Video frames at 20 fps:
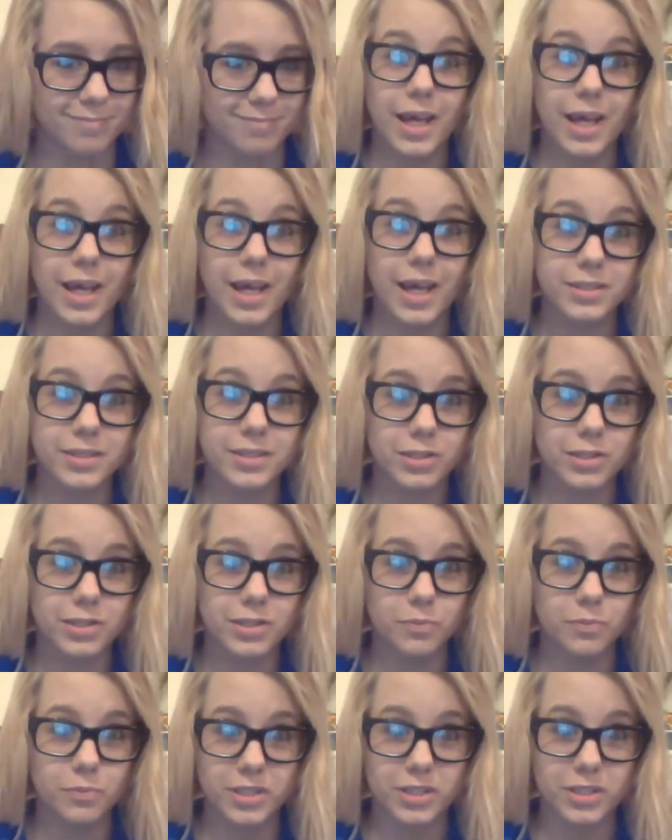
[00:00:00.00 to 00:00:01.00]
Next, you
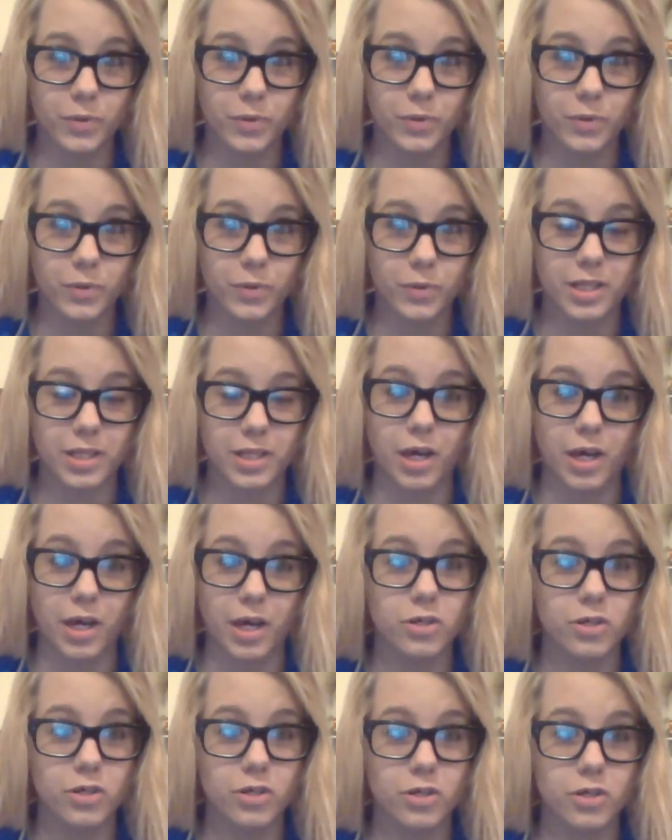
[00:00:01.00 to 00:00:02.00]
must complete the
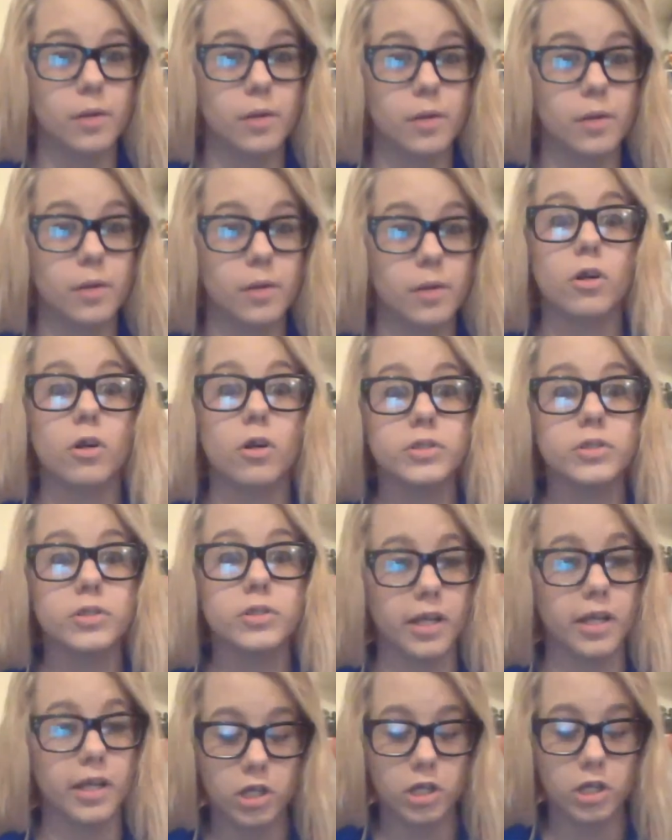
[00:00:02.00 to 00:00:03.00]
Understanding Prose
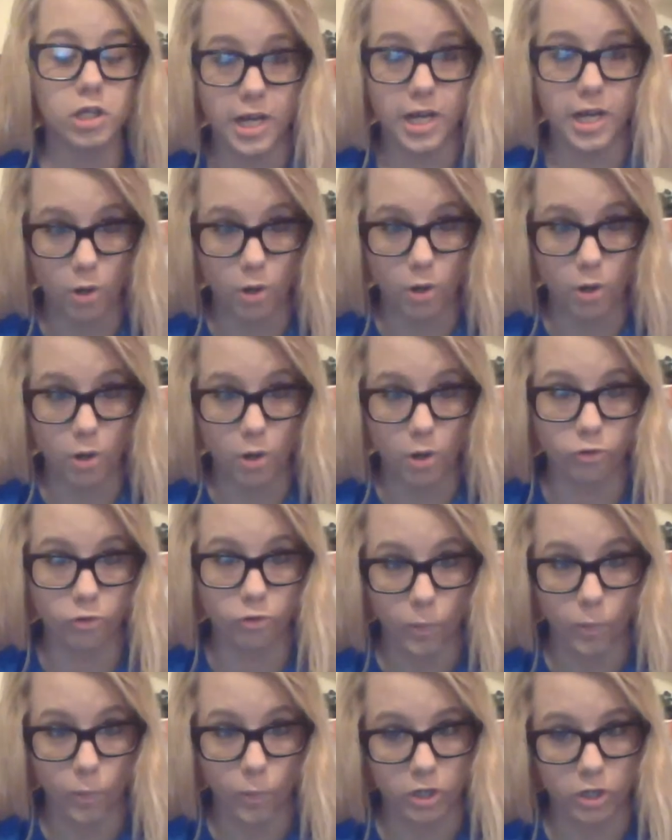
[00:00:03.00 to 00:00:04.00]
and Understanding Poetry
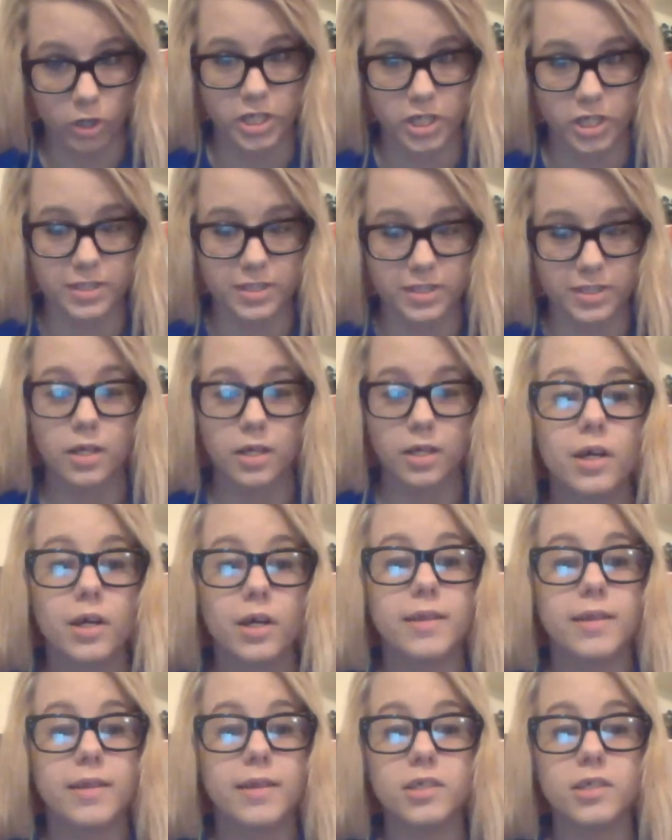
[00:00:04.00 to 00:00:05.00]
worksheets.
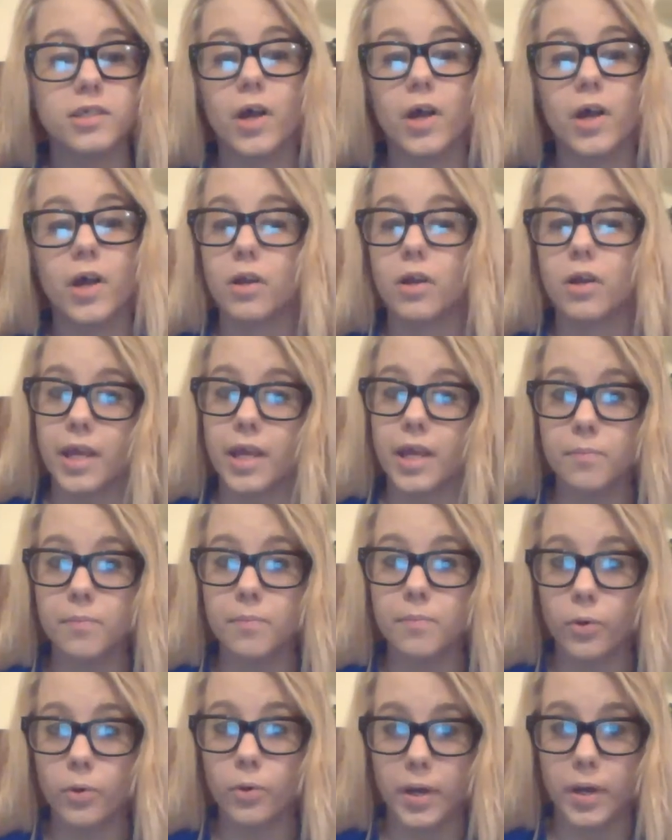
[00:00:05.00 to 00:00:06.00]
These are found on the
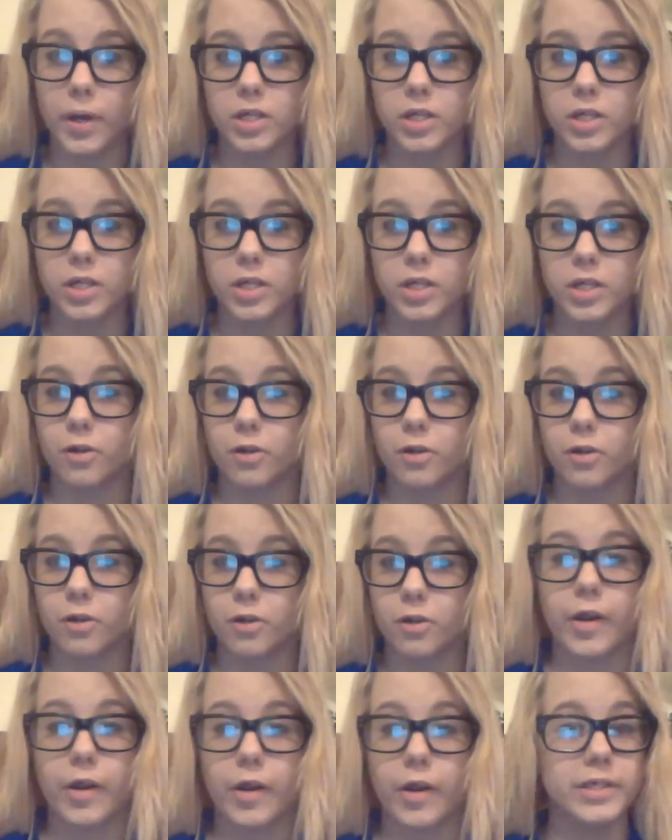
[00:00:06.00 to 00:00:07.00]
Edmodo page, and they're
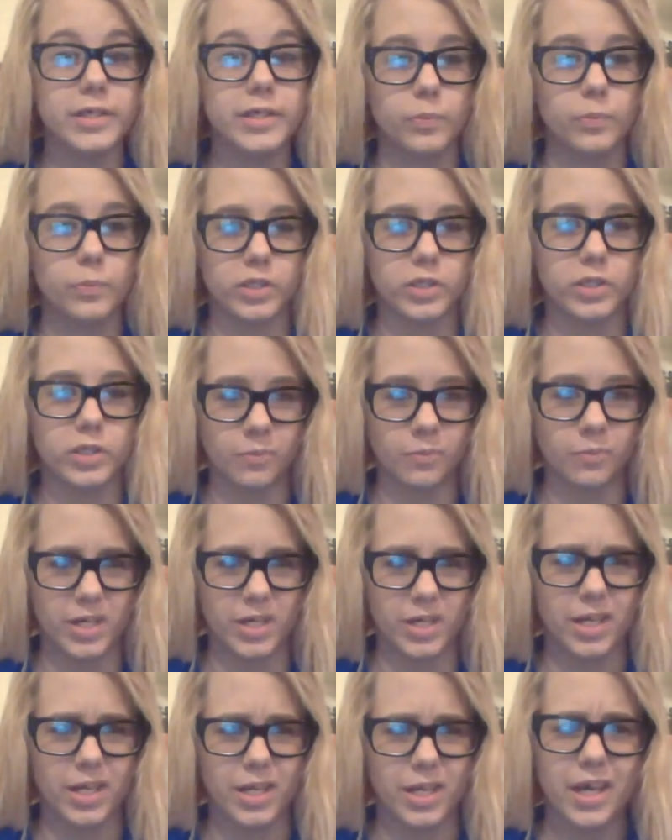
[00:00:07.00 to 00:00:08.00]
fairly simple to
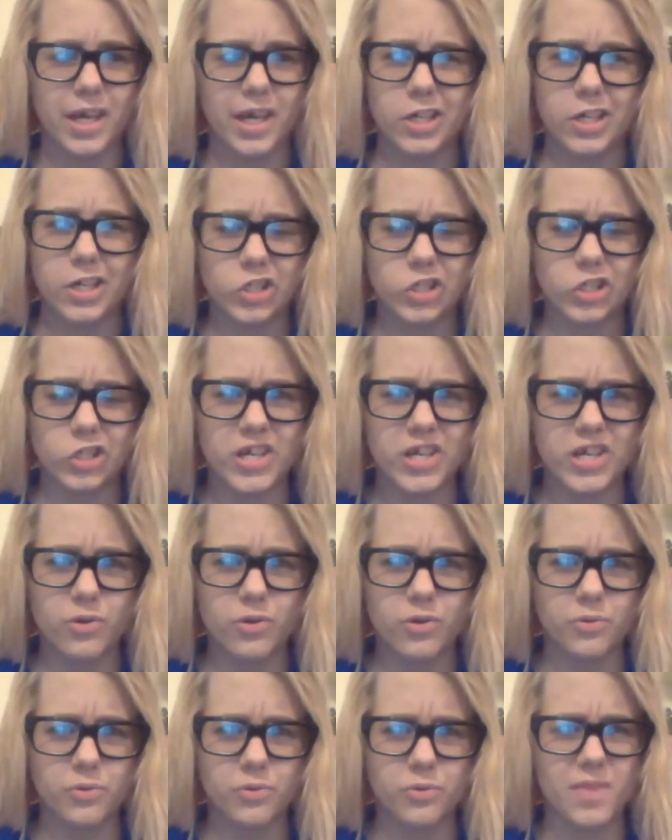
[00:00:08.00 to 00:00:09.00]
complete. It should take
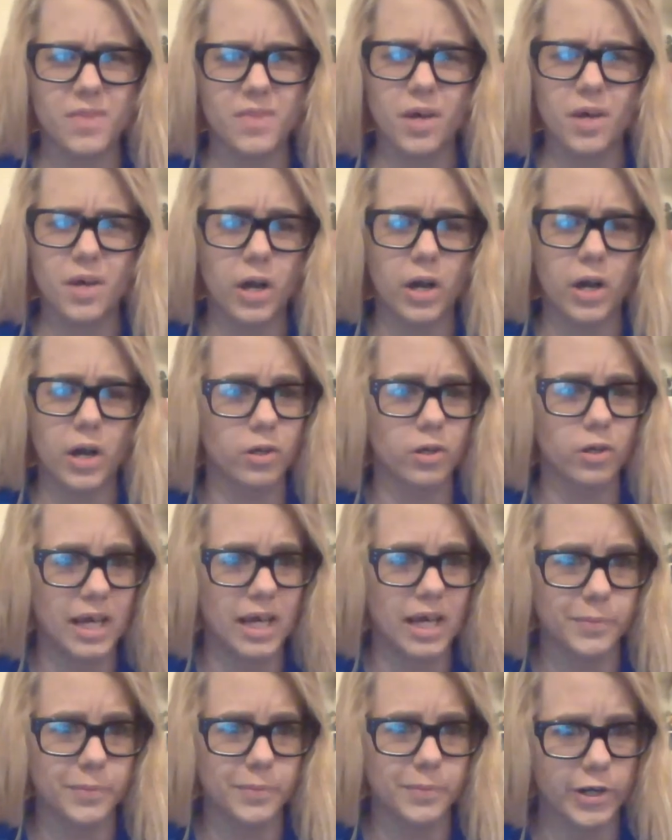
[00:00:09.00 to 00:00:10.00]
you about a
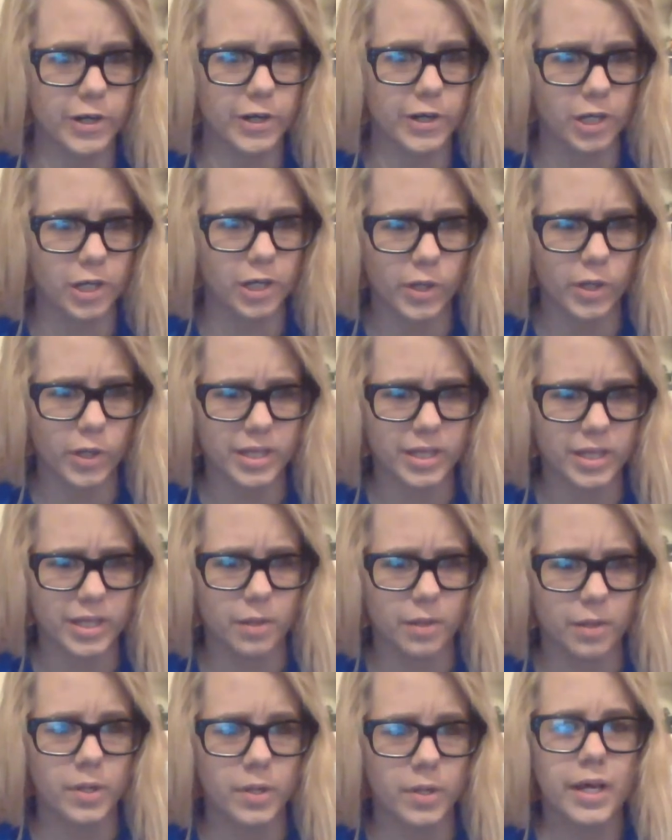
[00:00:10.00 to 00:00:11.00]
class period to complete
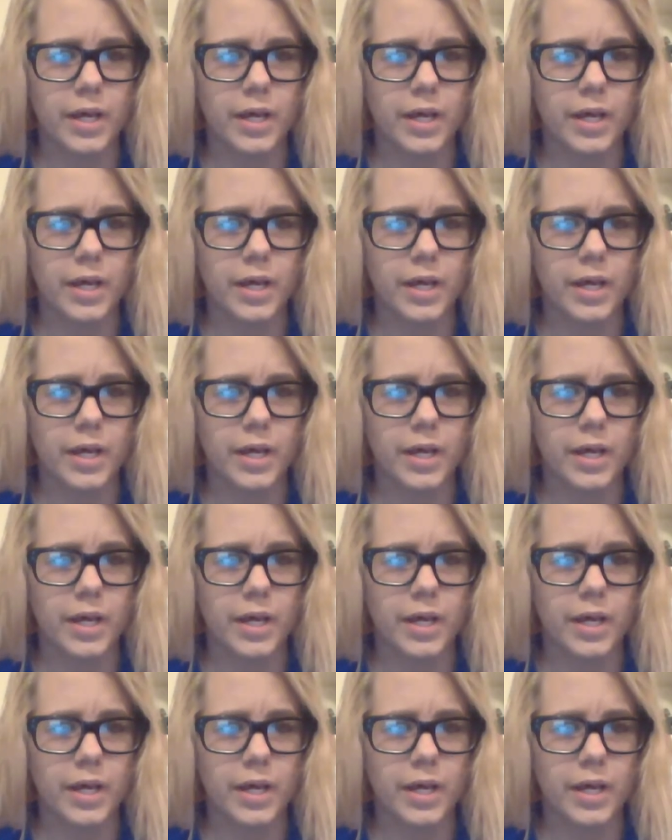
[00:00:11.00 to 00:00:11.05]
them.